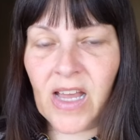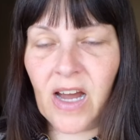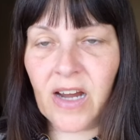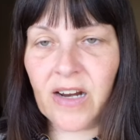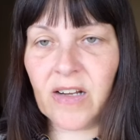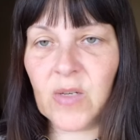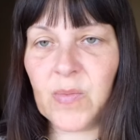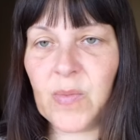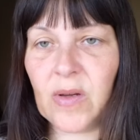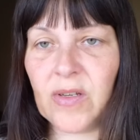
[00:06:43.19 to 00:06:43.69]
I
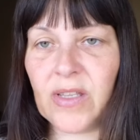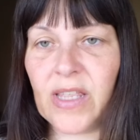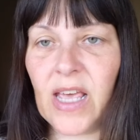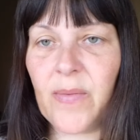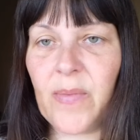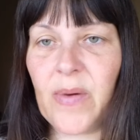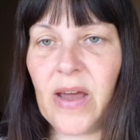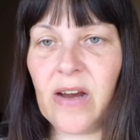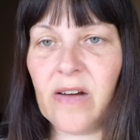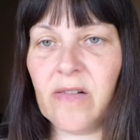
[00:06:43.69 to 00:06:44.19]
don't suppose
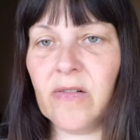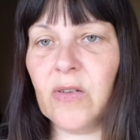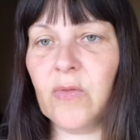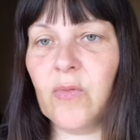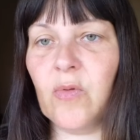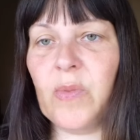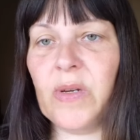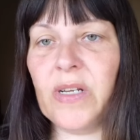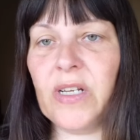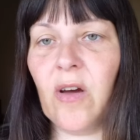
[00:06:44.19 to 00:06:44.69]
their
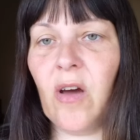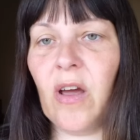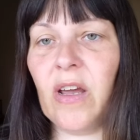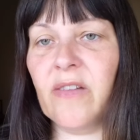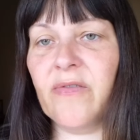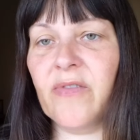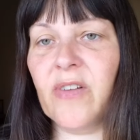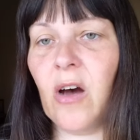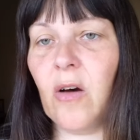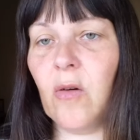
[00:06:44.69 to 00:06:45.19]
parents will be
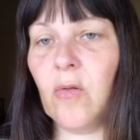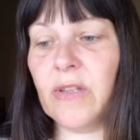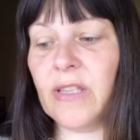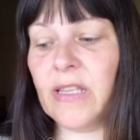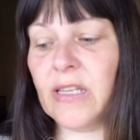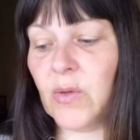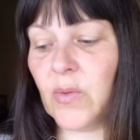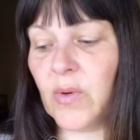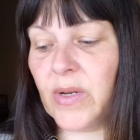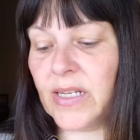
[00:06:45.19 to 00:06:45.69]
dying of cold
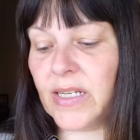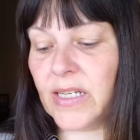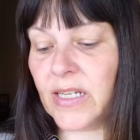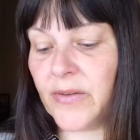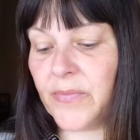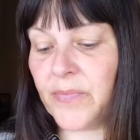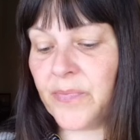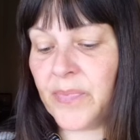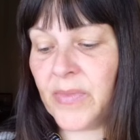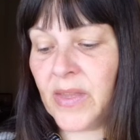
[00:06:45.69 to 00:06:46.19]
this
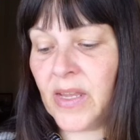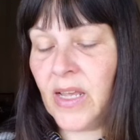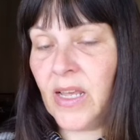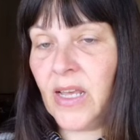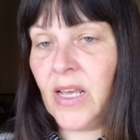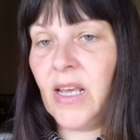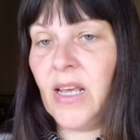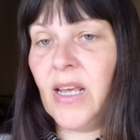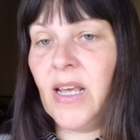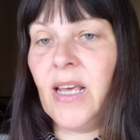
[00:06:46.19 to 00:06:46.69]
winter.
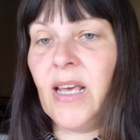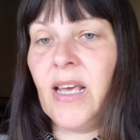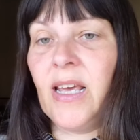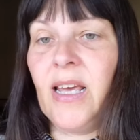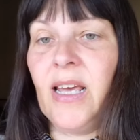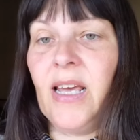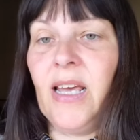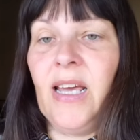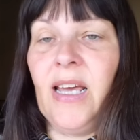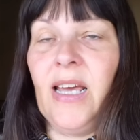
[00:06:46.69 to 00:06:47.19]

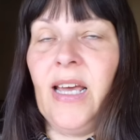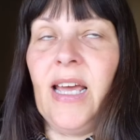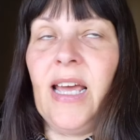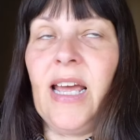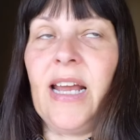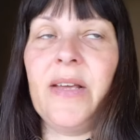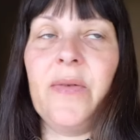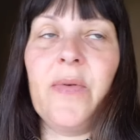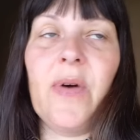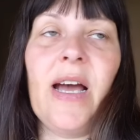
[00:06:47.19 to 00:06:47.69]

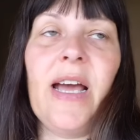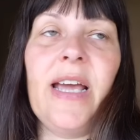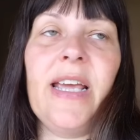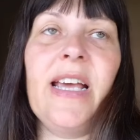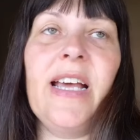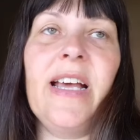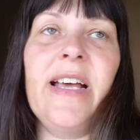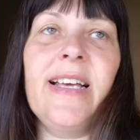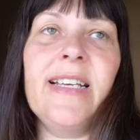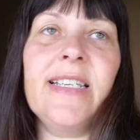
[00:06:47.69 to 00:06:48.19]

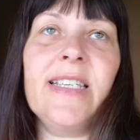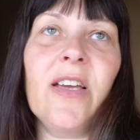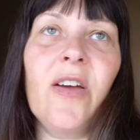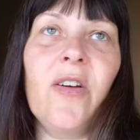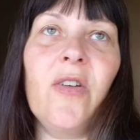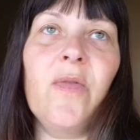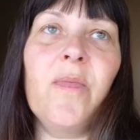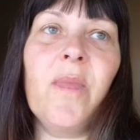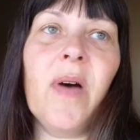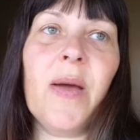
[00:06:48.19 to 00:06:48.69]
Anyway,
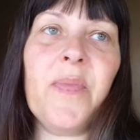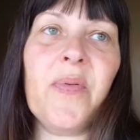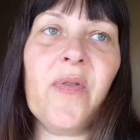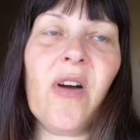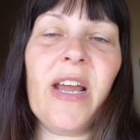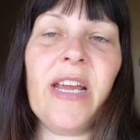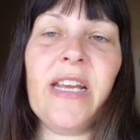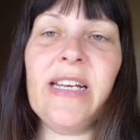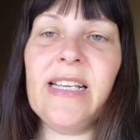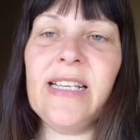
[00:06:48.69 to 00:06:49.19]
so my
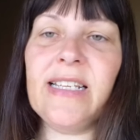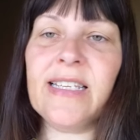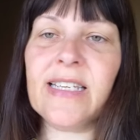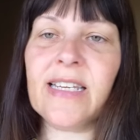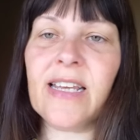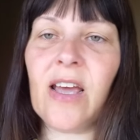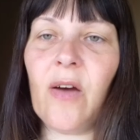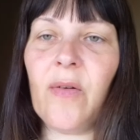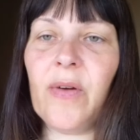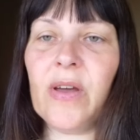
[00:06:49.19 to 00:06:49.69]
brain
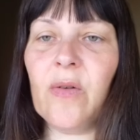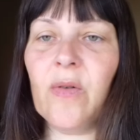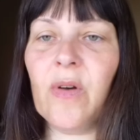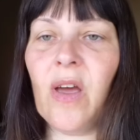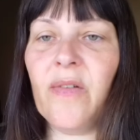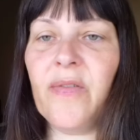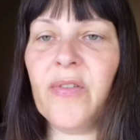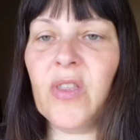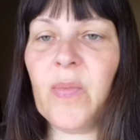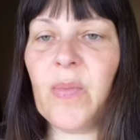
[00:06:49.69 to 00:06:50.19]
is going all
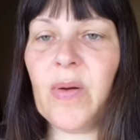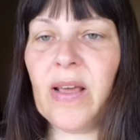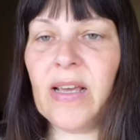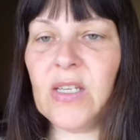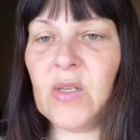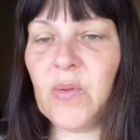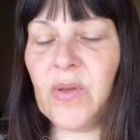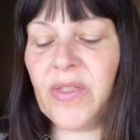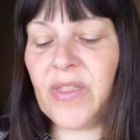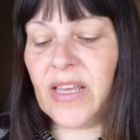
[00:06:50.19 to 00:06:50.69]
over the
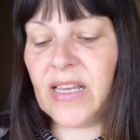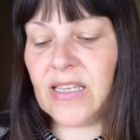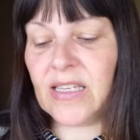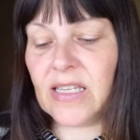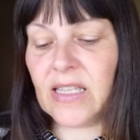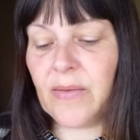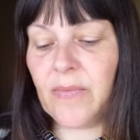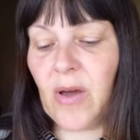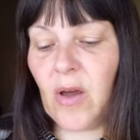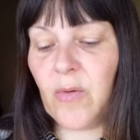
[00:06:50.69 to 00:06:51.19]
place with
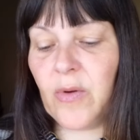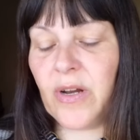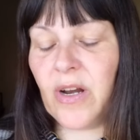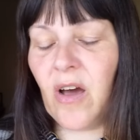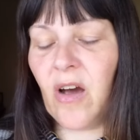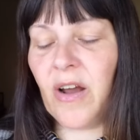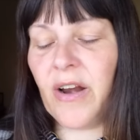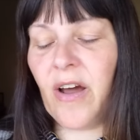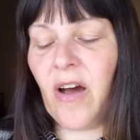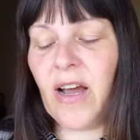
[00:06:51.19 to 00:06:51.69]
things at the moment,
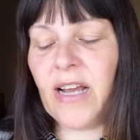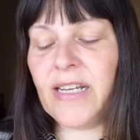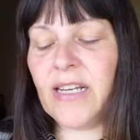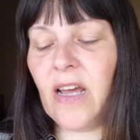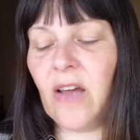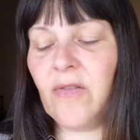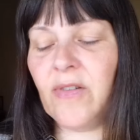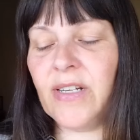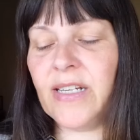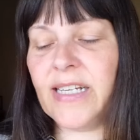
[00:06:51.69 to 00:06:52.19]
and I
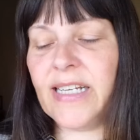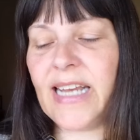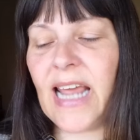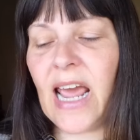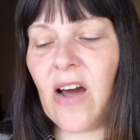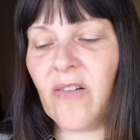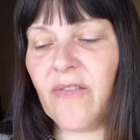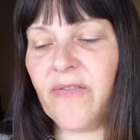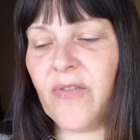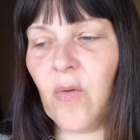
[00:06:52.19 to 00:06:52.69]
don't
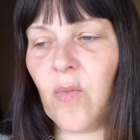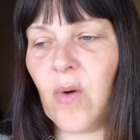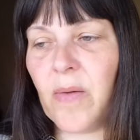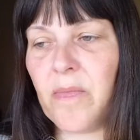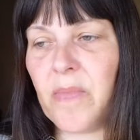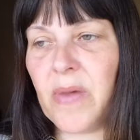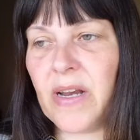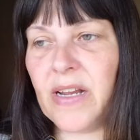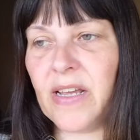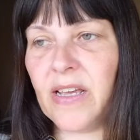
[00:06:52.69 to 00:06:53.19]
doubt for
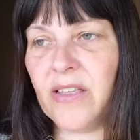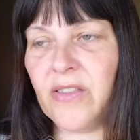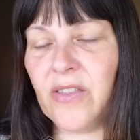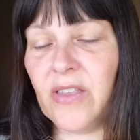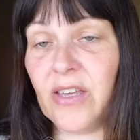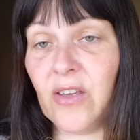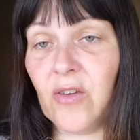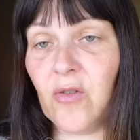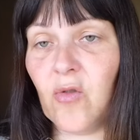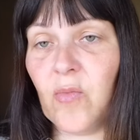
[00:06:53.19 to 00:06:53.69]
one minute
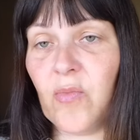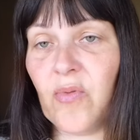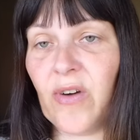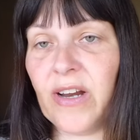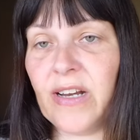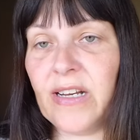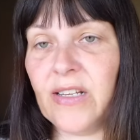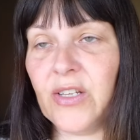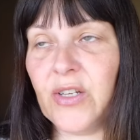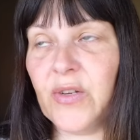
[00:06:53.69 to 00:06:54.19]
that your
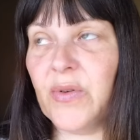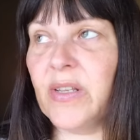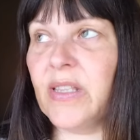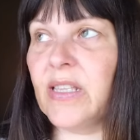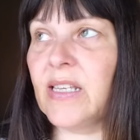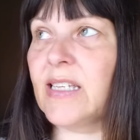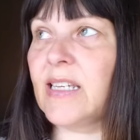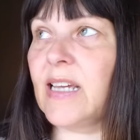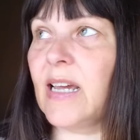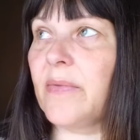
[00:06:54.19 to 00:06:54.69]
brain is doing
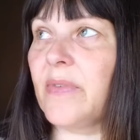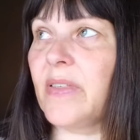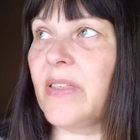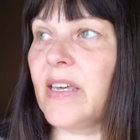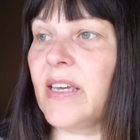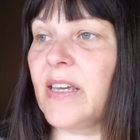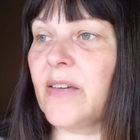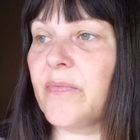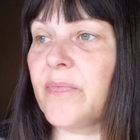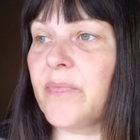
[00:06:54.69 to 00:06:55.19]
the same
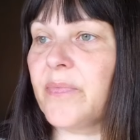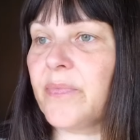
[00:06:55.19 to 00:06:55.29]
thing.